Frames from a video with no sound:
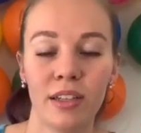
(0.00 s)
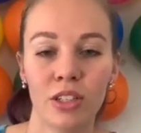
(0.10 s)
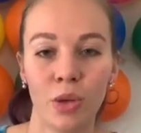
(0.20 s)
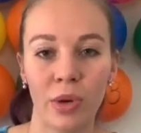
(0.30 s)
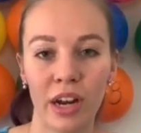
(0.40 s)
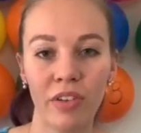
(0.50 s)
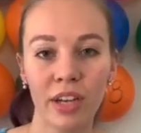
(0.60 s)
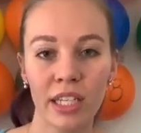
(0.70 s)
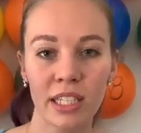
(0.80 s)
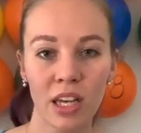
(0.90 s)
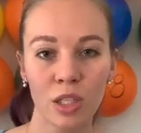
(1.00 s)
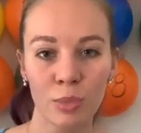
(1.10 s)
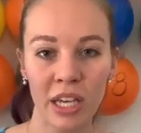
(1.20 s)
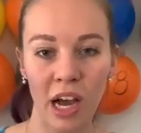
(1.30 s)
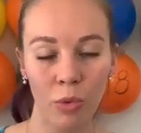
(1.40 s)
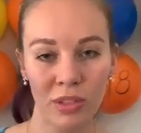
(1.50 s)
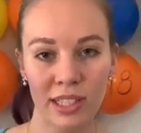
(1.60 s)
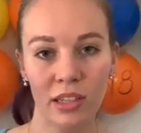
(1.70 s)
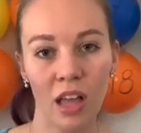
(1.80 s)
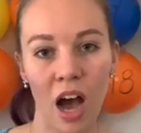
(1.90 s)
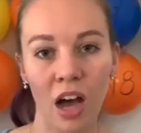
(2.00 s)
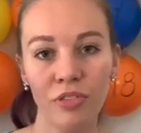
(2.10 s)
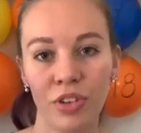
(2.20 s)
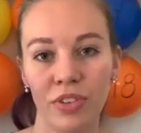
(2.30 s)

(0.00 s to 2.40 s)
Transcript: So whatever he tells me, I will deal off.